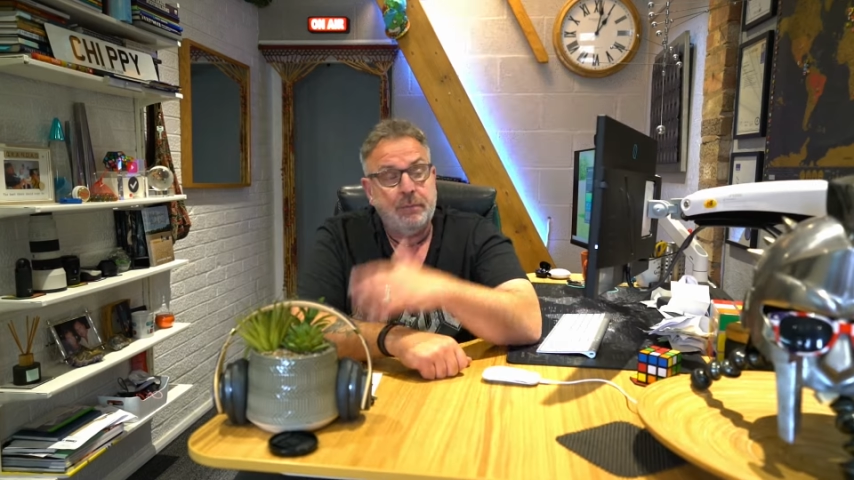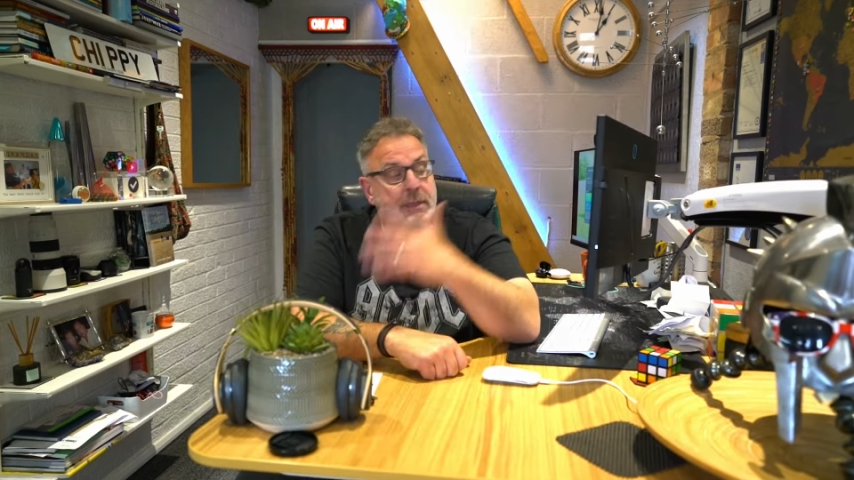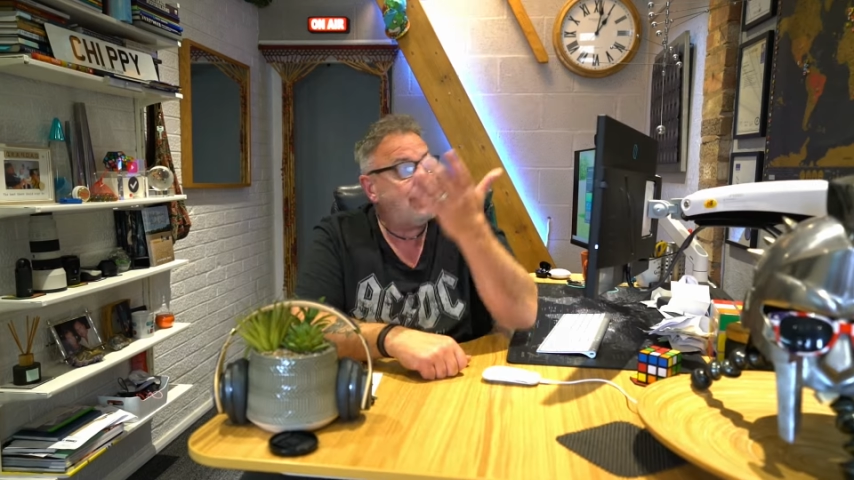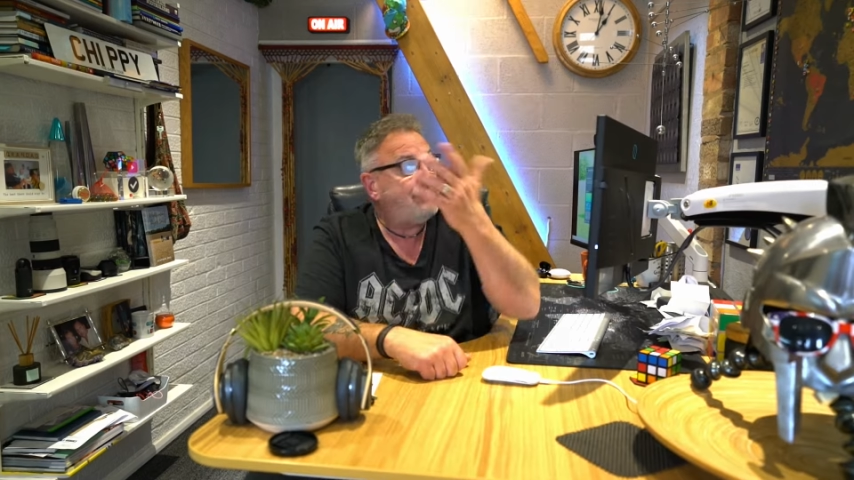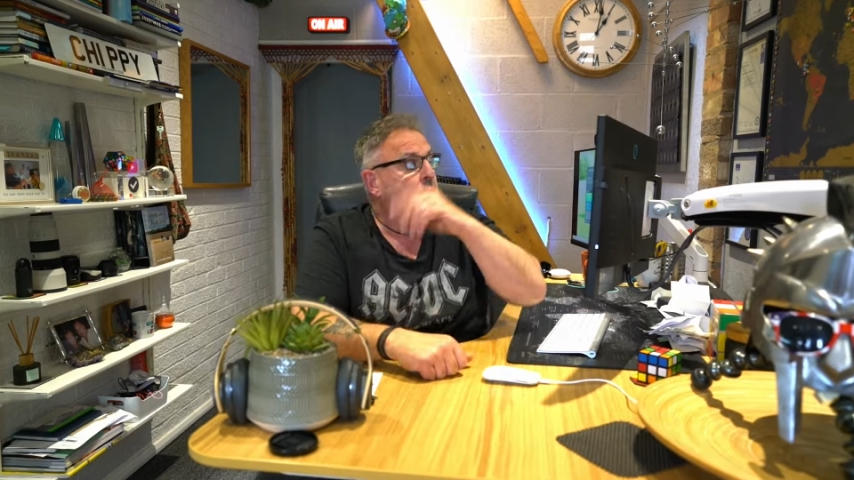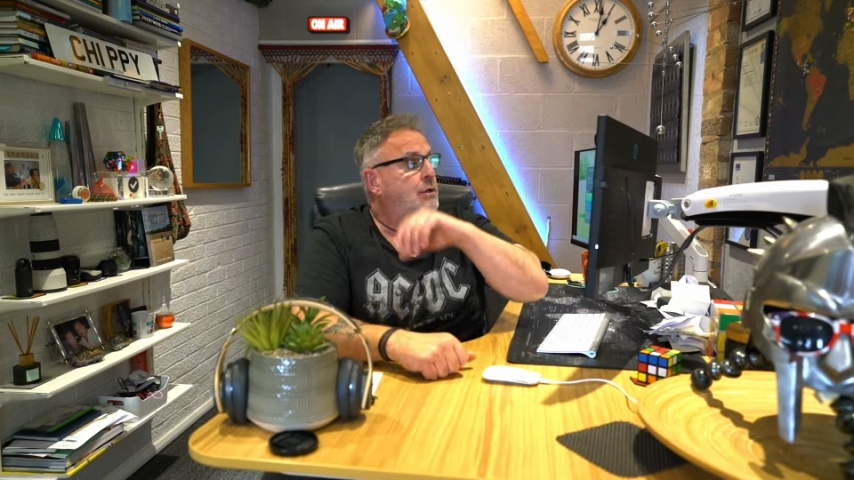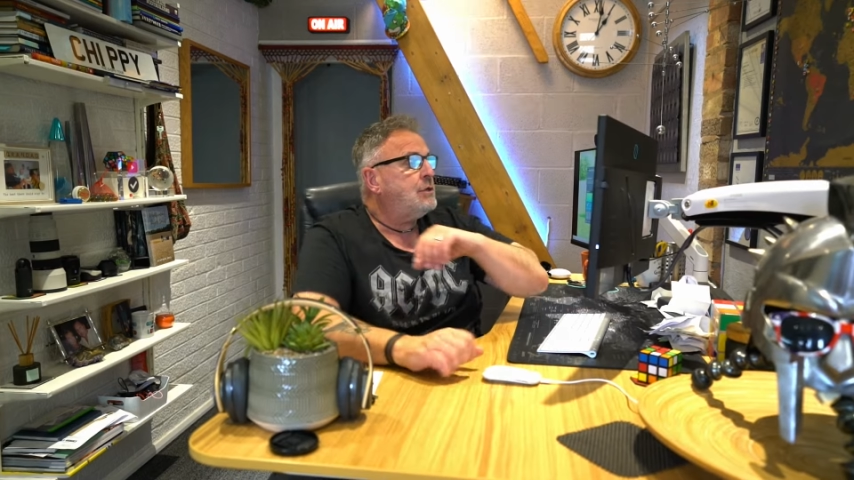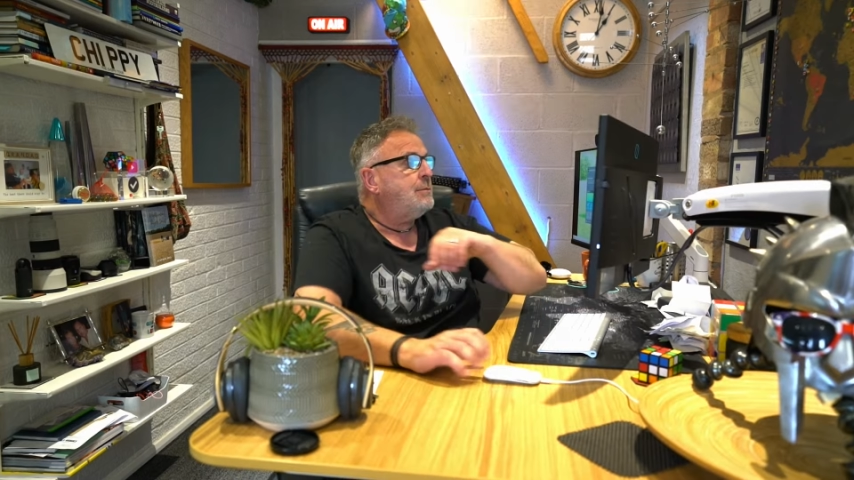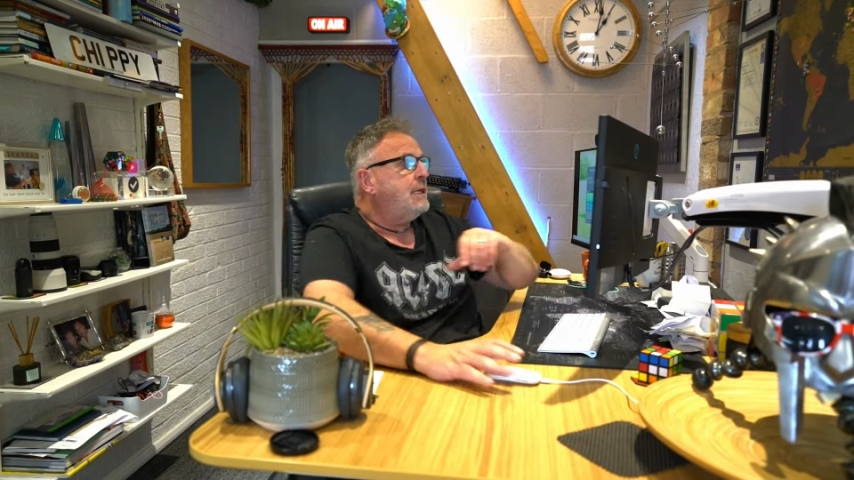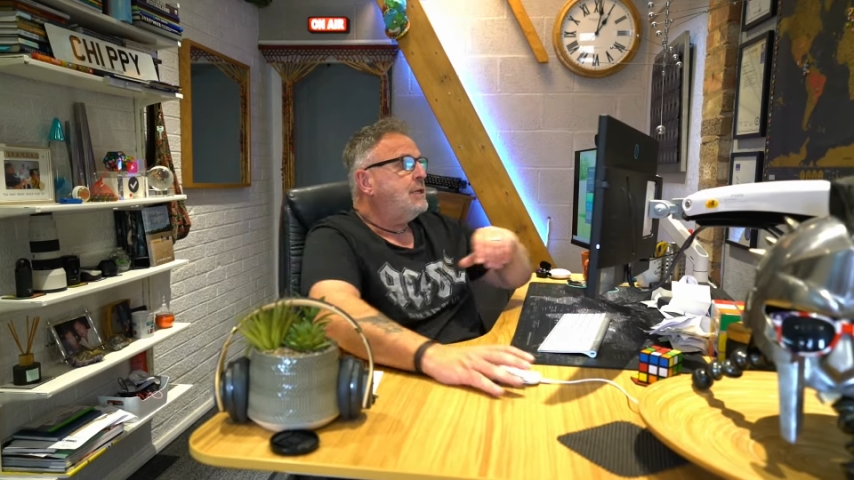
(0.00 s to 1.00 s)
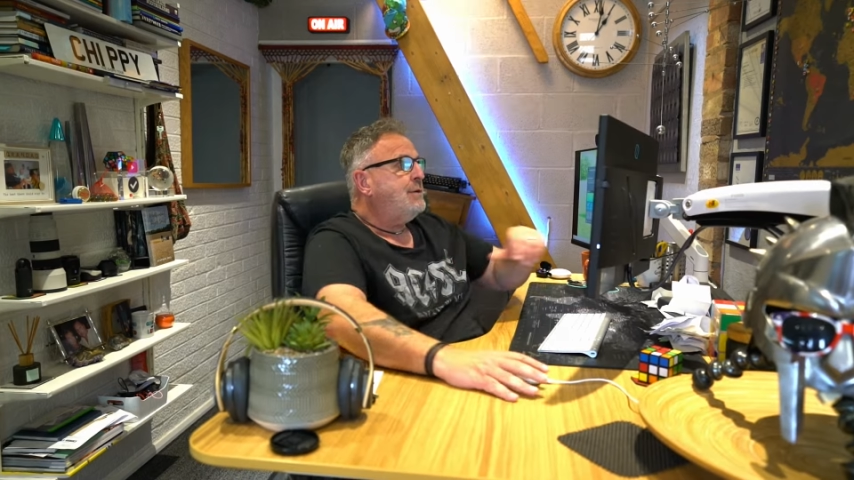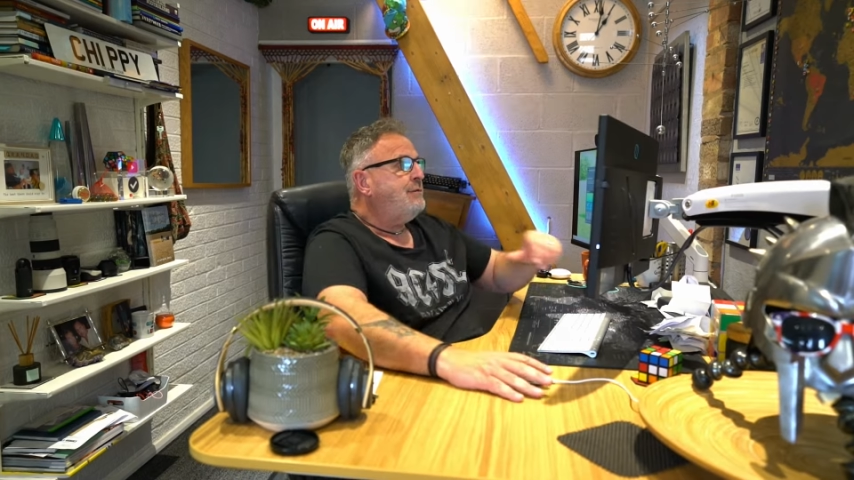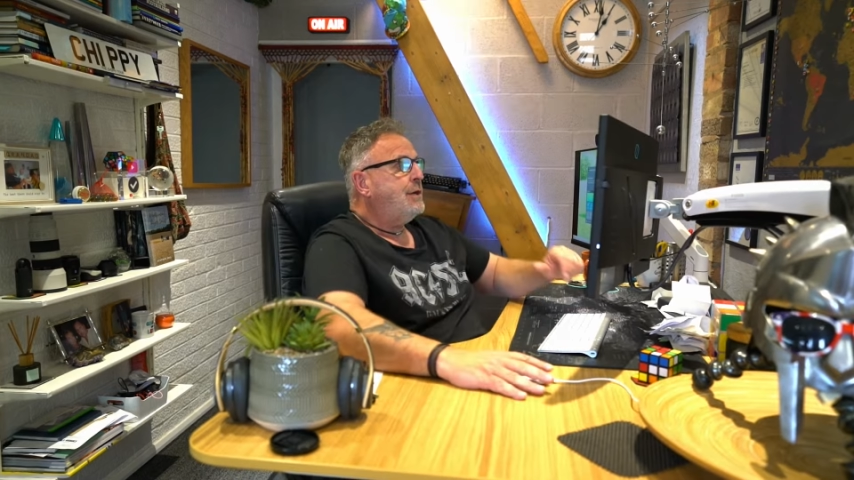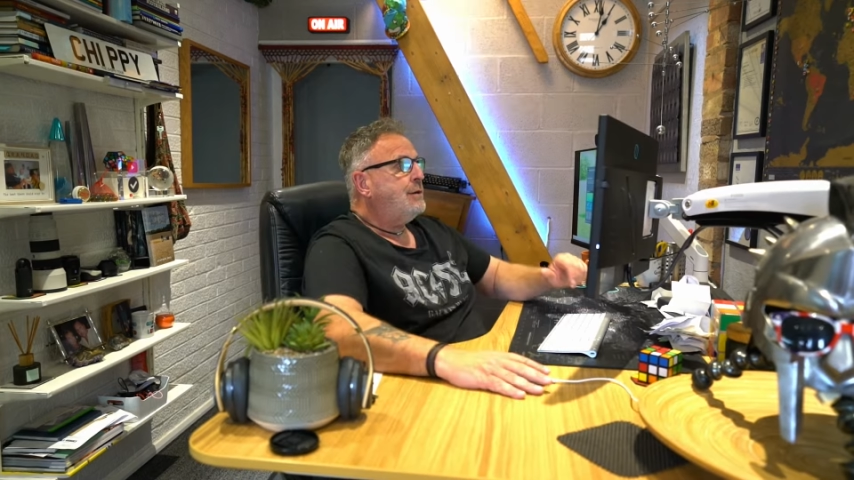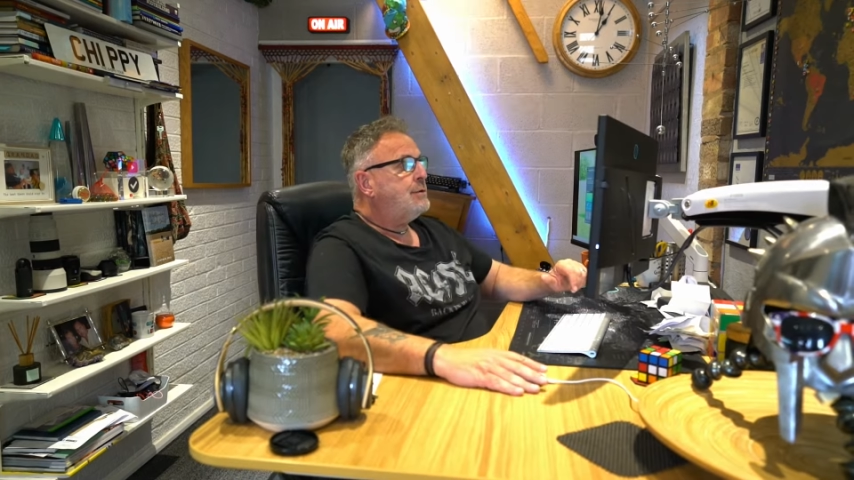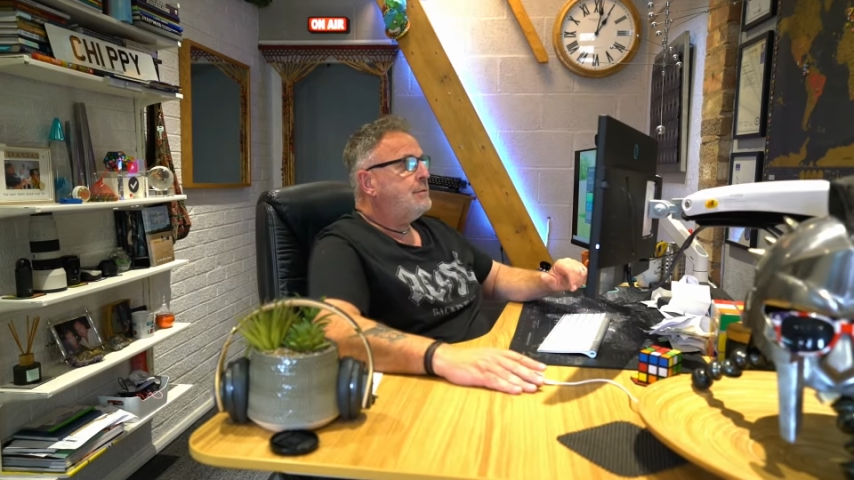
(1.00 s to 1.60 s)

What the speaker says: Let's have a look at some of these reviews.